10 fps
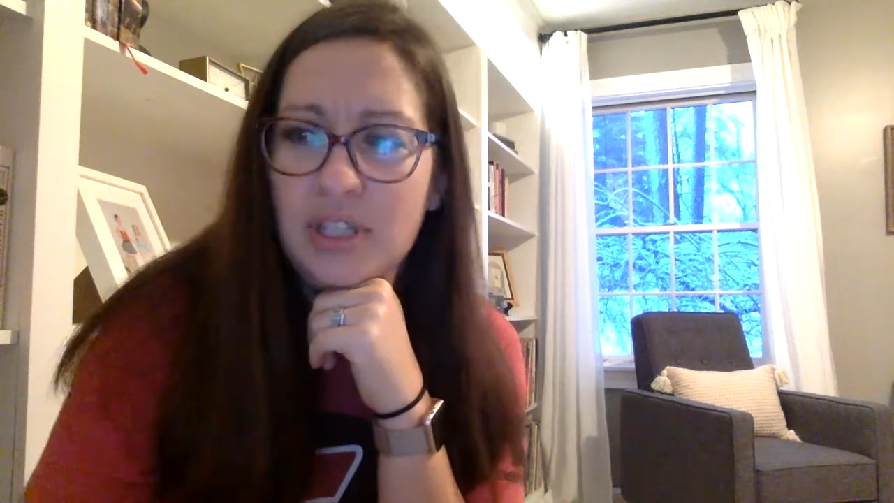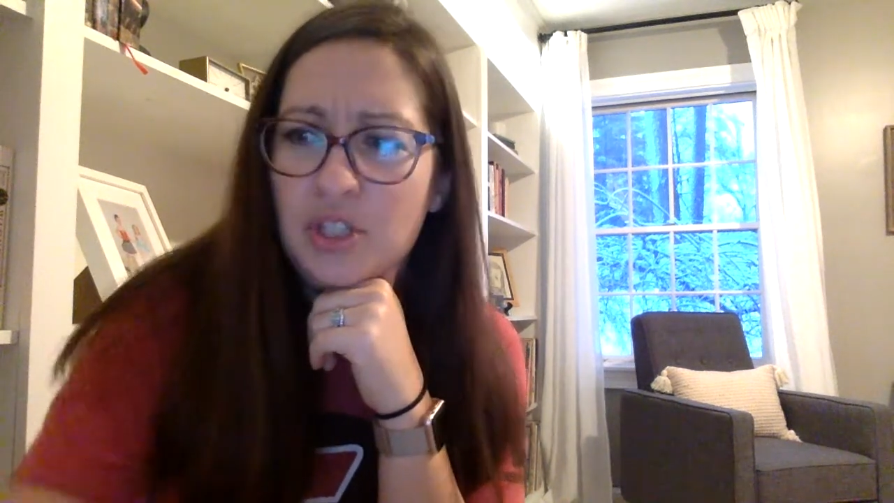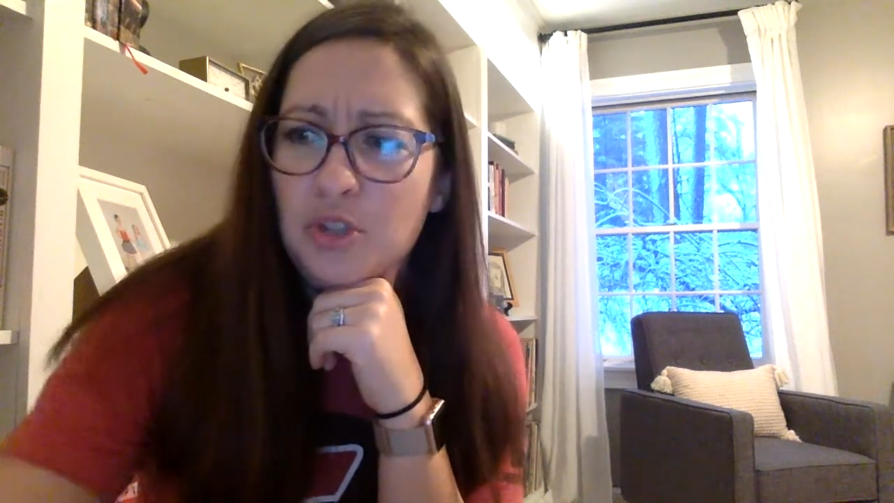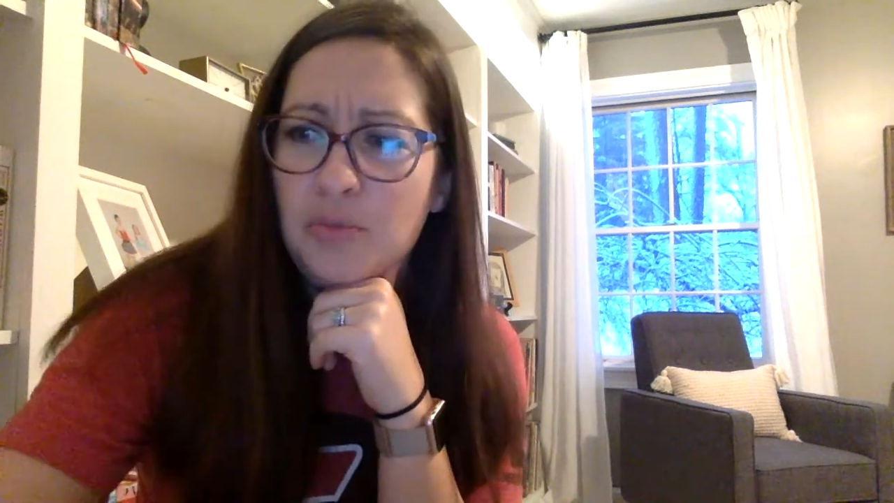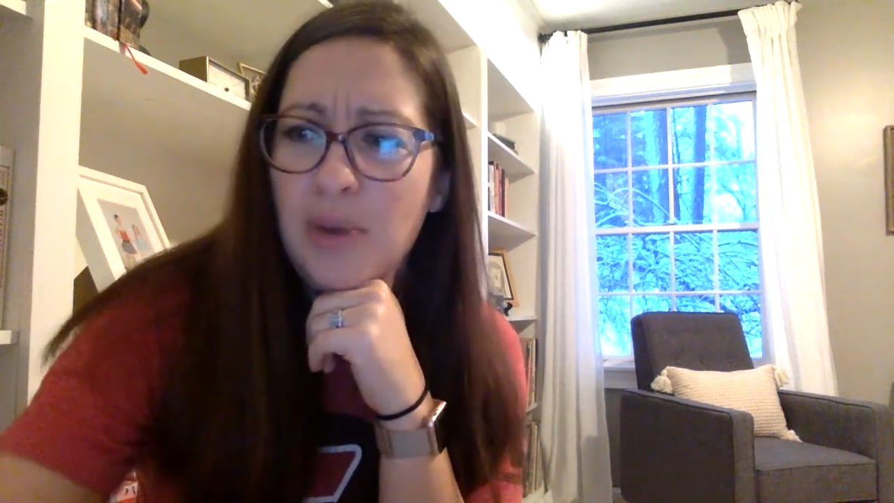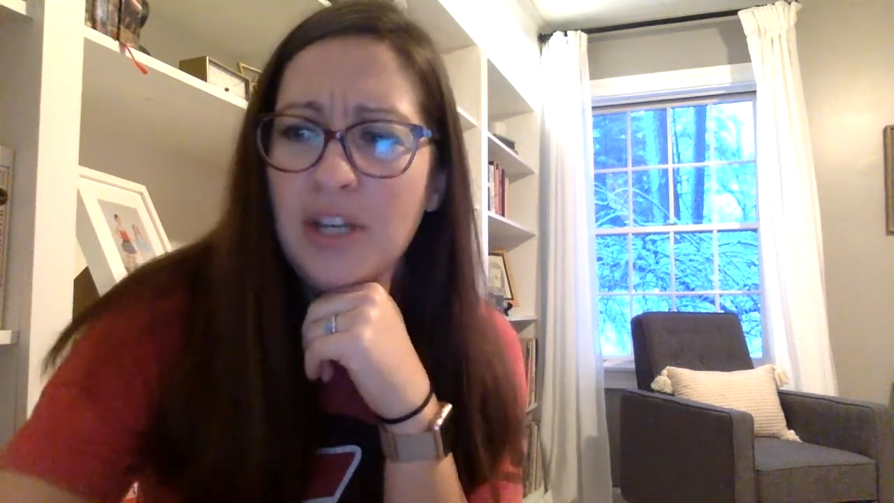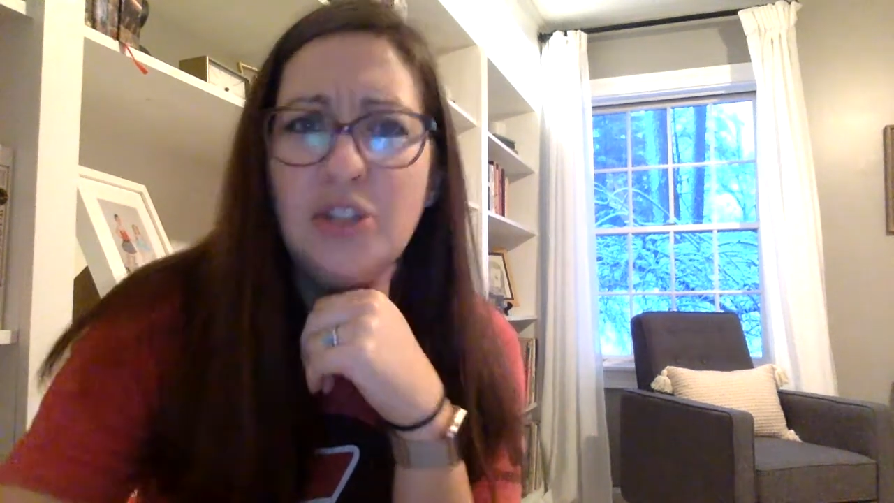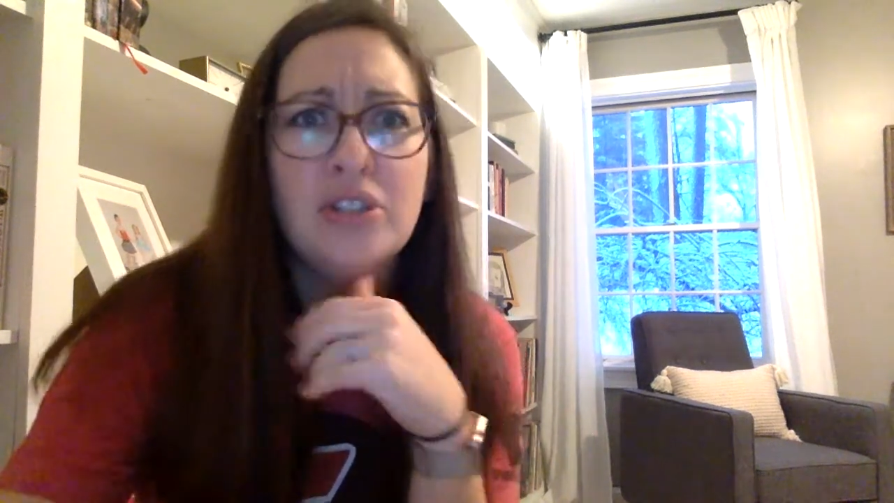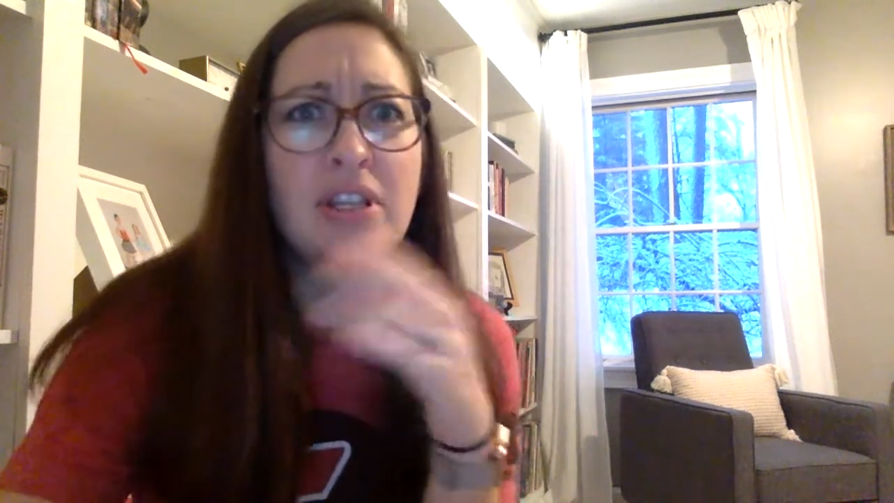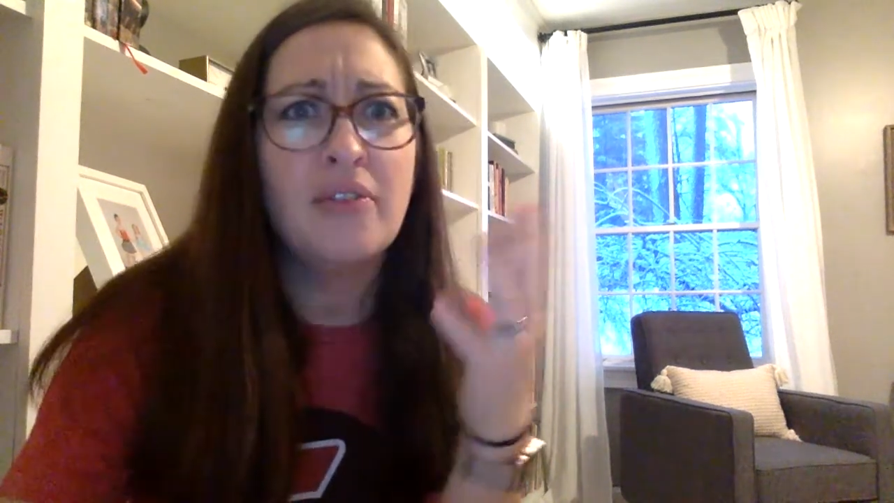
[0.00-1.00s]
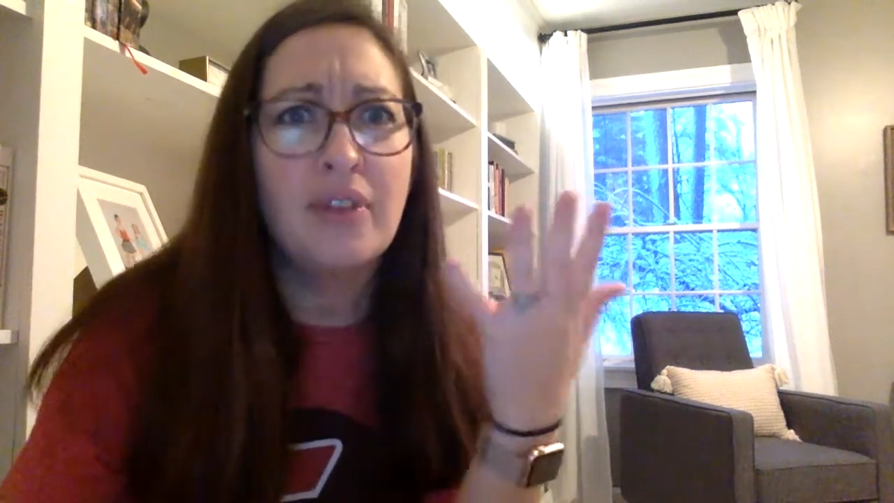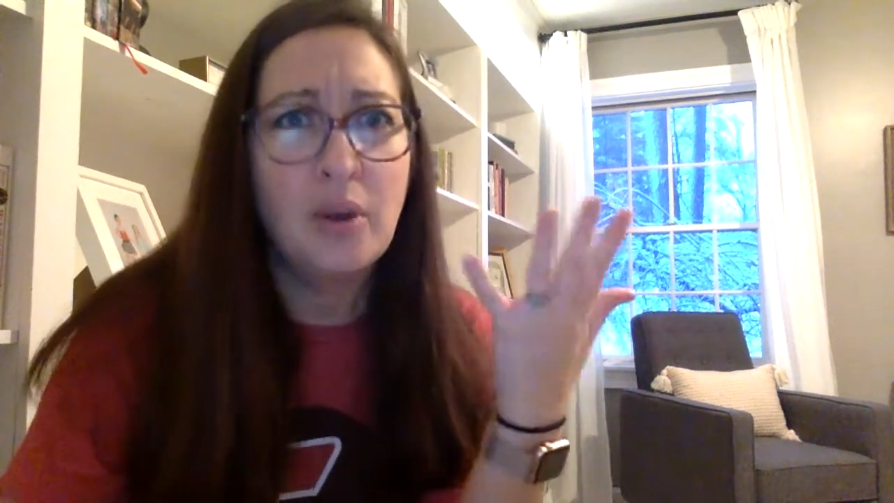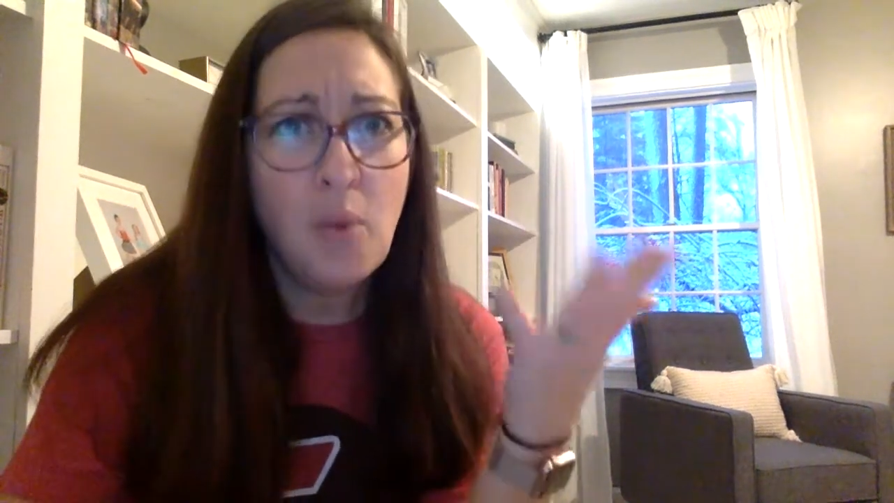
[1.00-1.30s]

things, you remind yourself like,